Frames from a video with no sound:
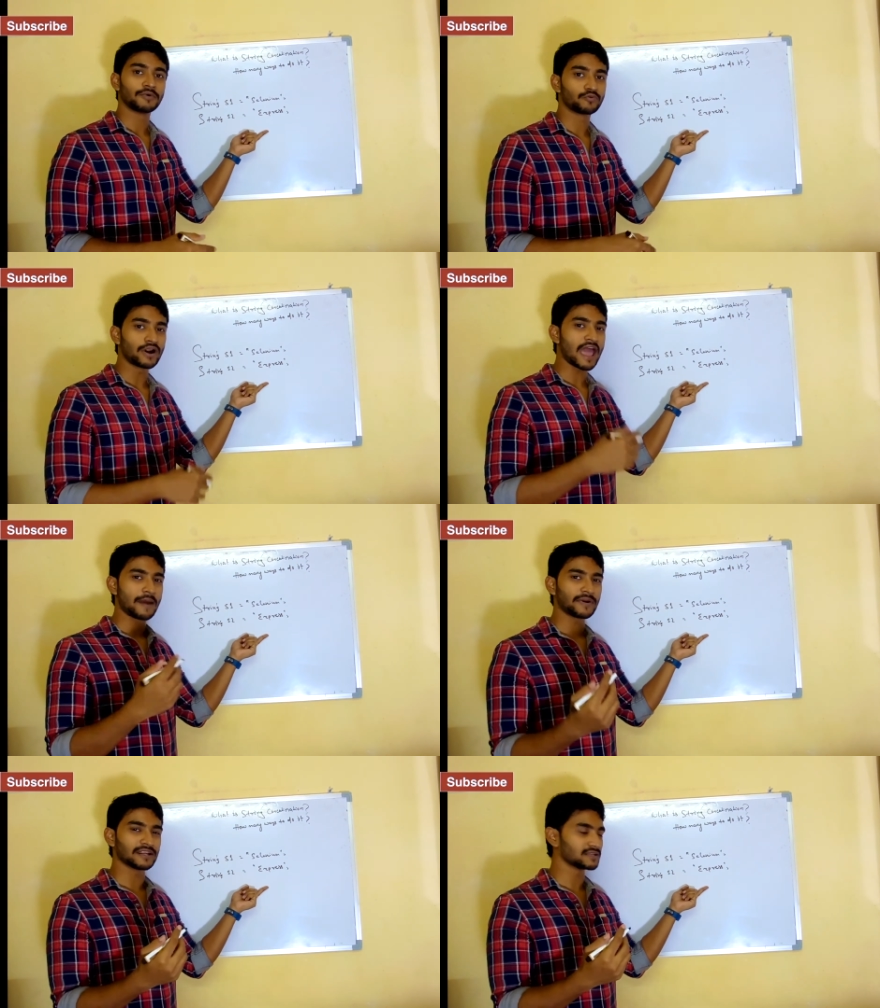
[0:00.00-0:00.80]
but what
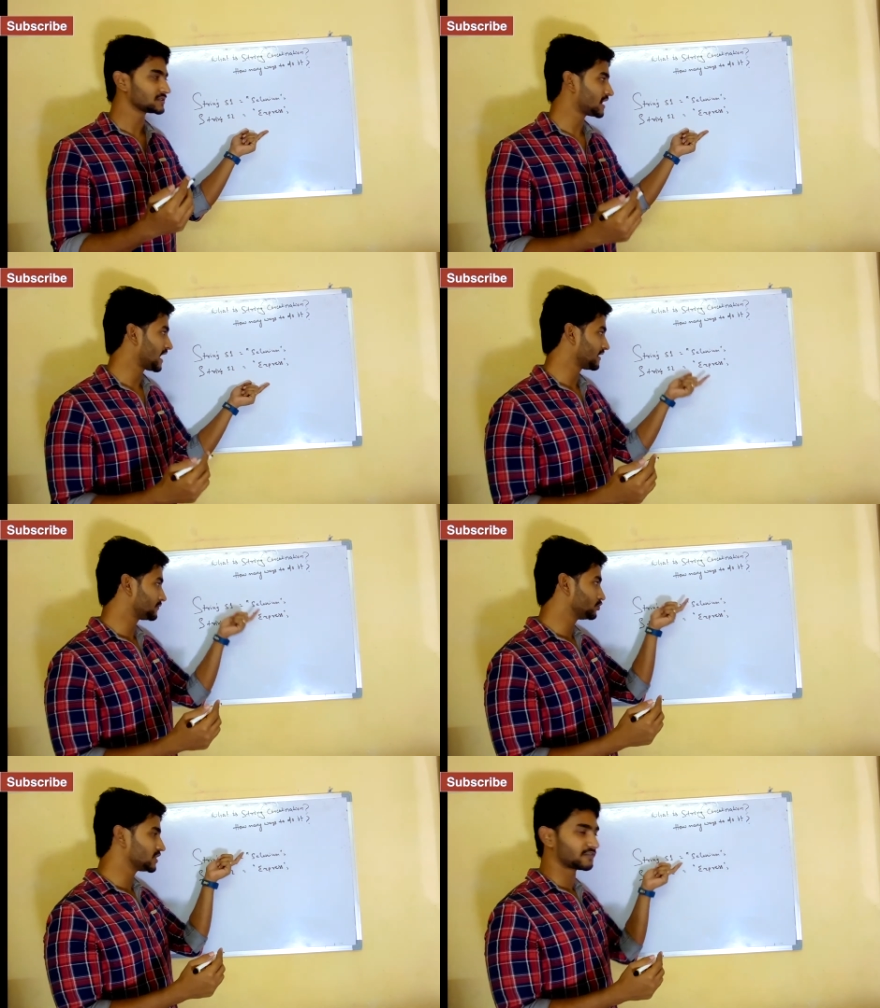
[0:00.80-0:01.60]
happened is i
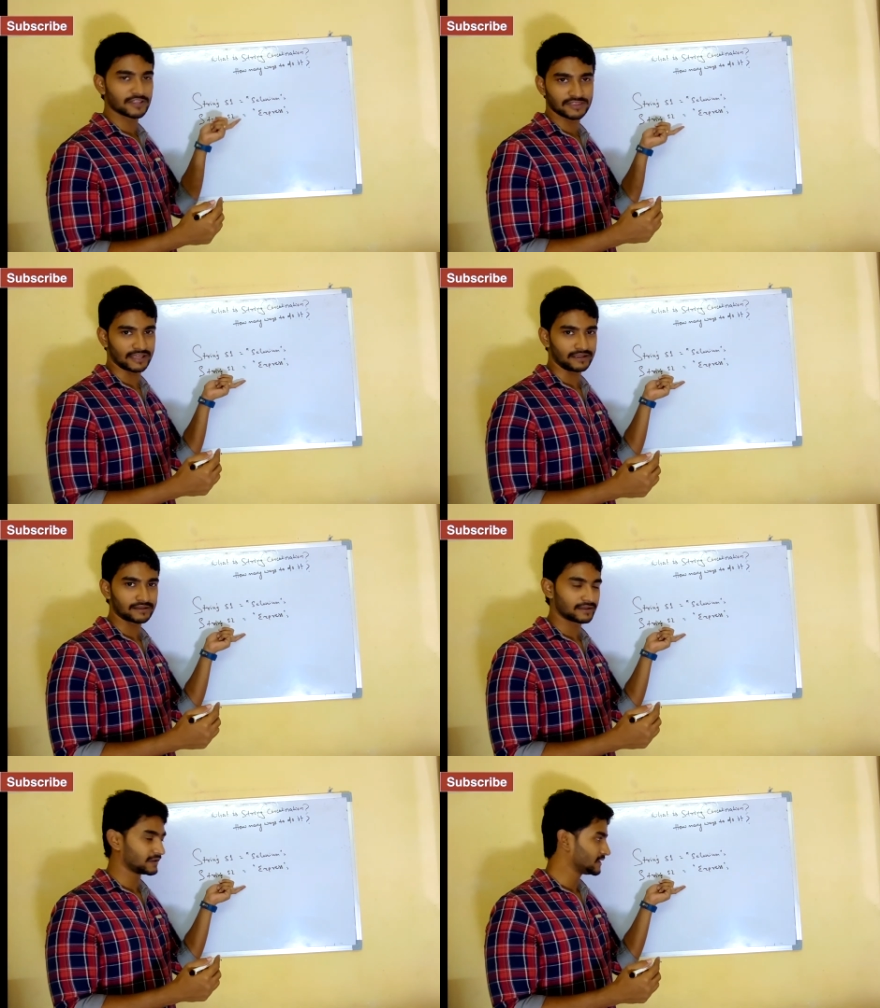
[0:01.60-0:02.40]
have two different things
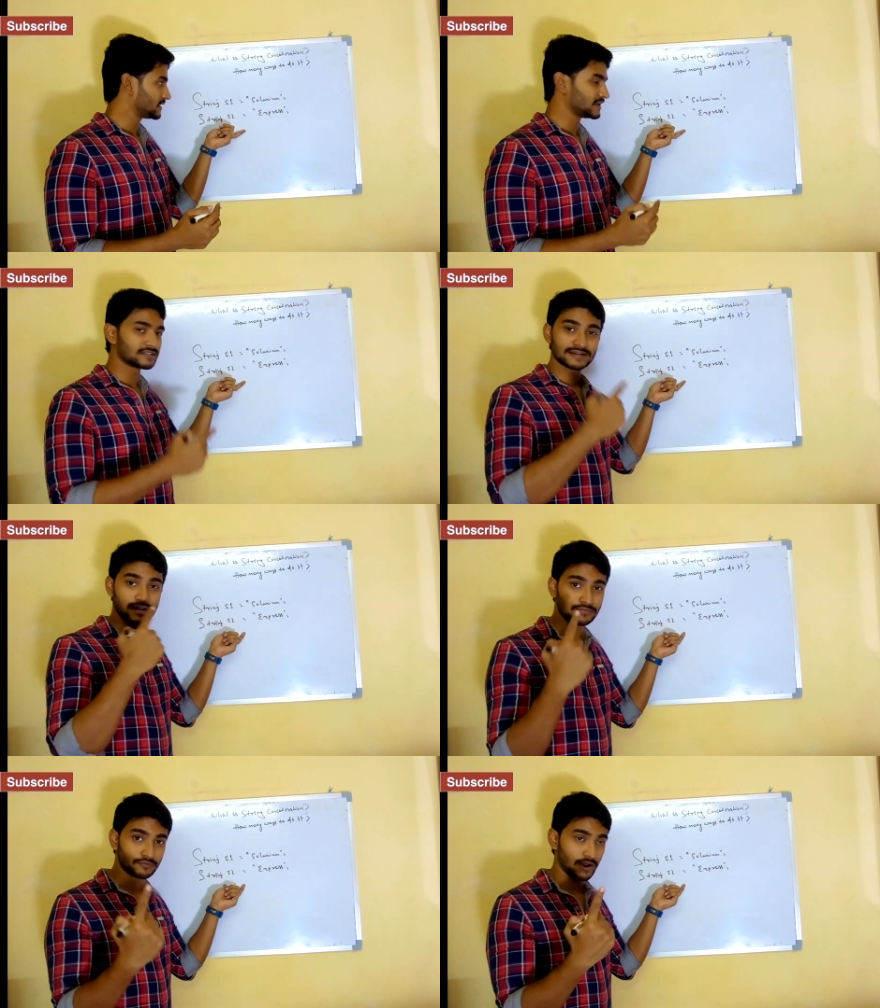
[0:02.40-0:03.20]

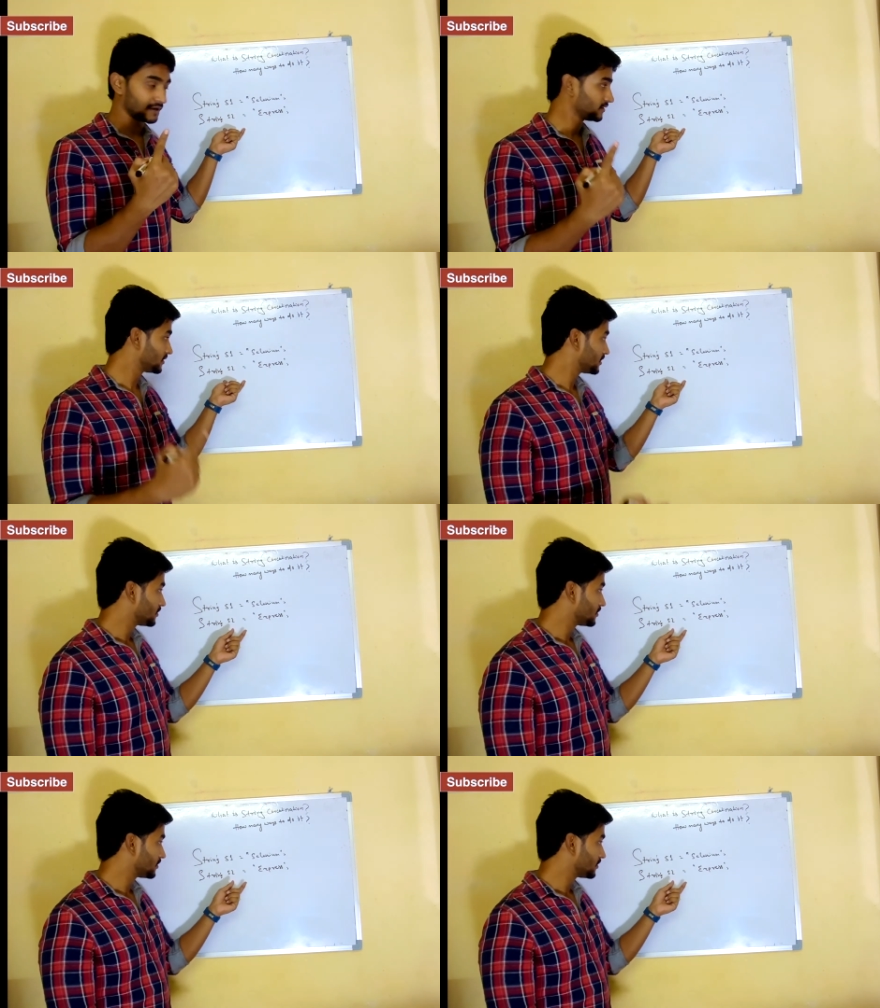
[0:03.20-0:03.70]
instead of one